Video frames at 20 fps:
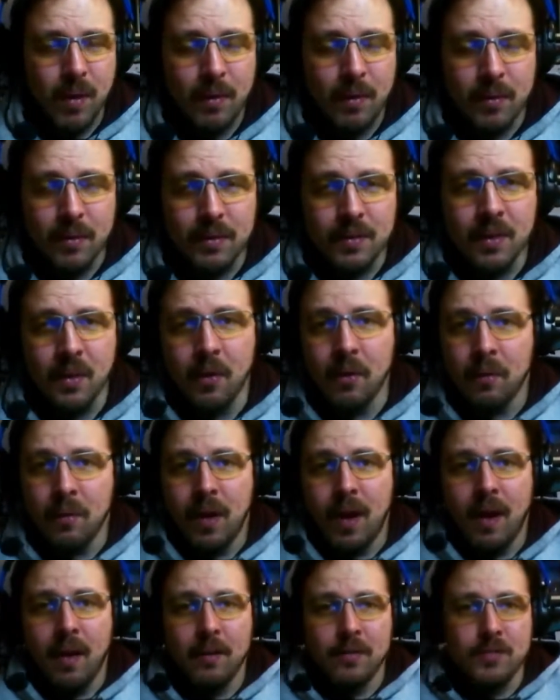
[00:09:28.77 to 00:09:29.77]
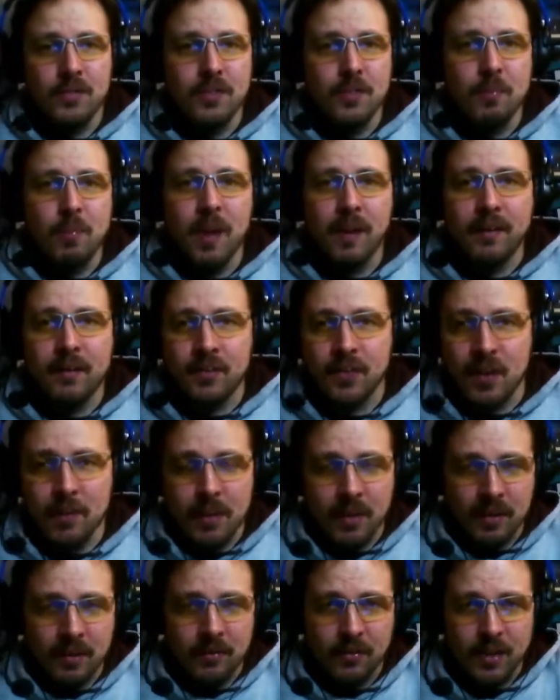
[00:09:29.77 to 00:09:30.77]
I would suspect there's got to
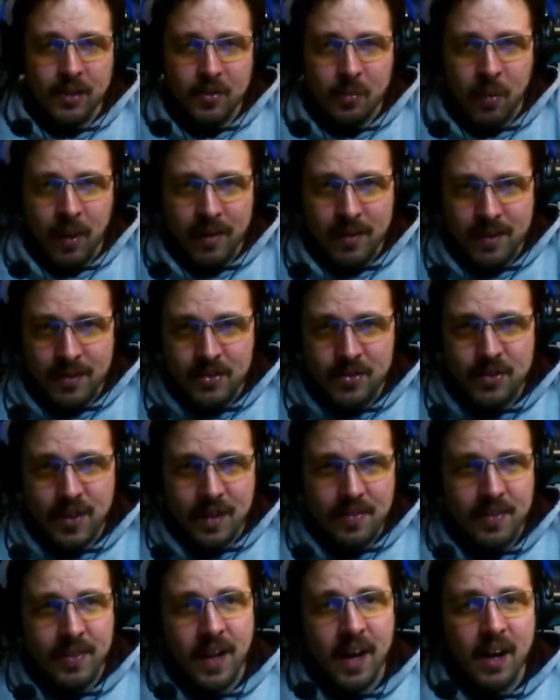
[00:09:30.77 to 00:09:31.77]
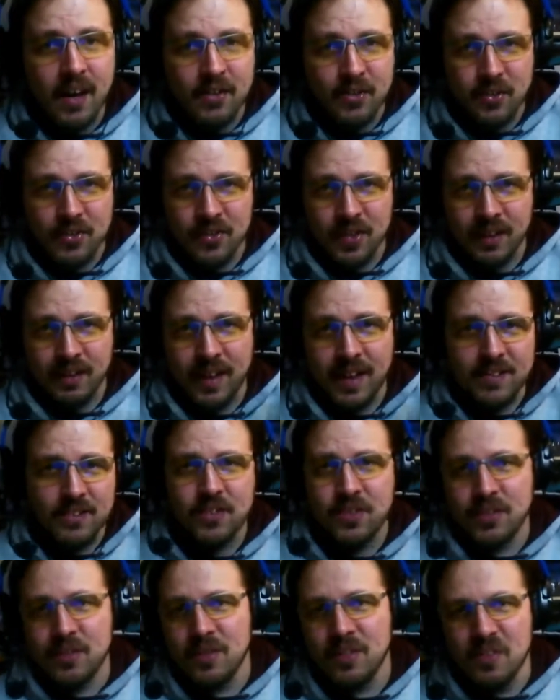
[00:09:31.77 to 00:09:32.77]
be a good reason why that's set there. So it's like,
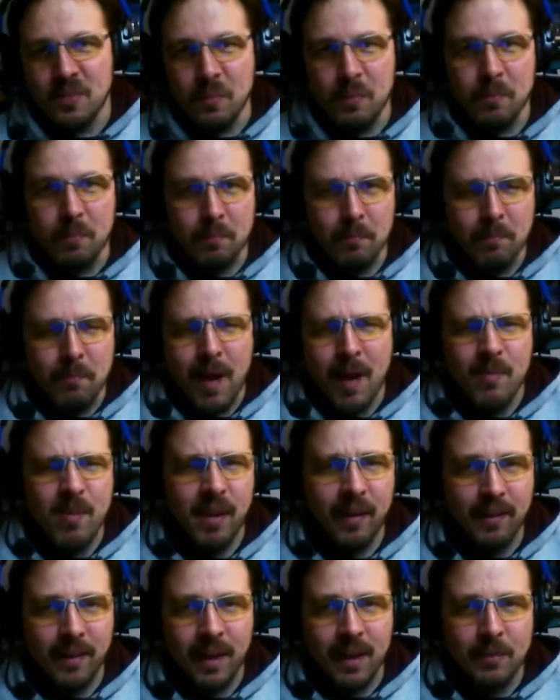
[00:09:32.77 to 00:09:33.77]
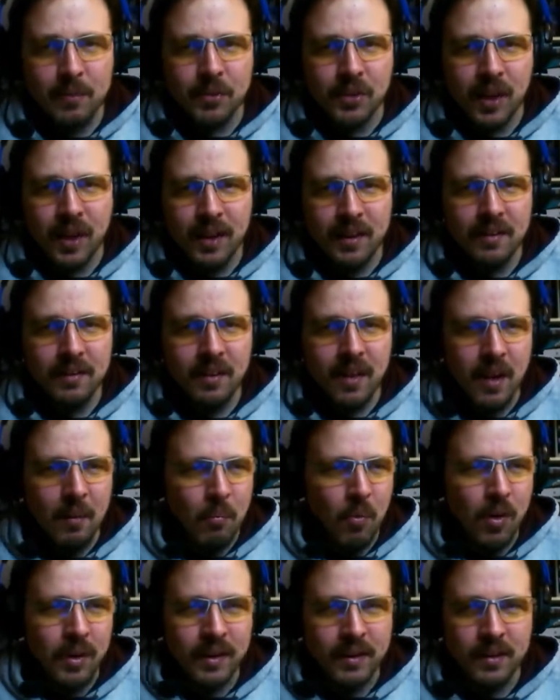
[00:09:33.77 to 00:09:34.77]
that's my big thing
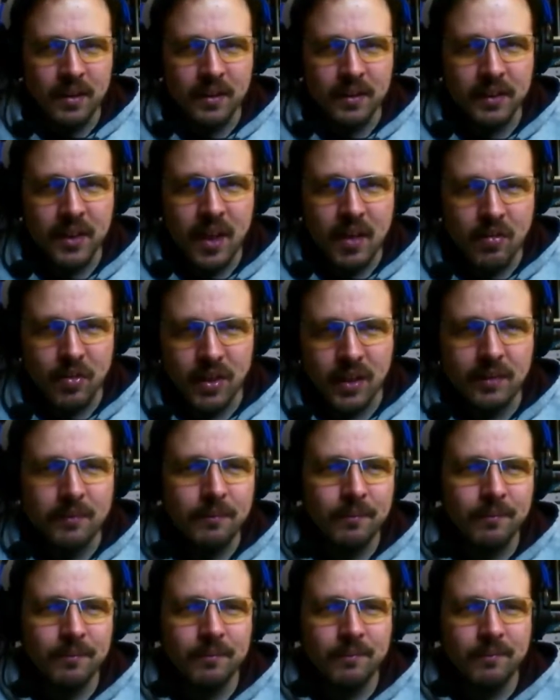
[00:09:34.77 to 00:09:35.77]
I'm wanting to uncover.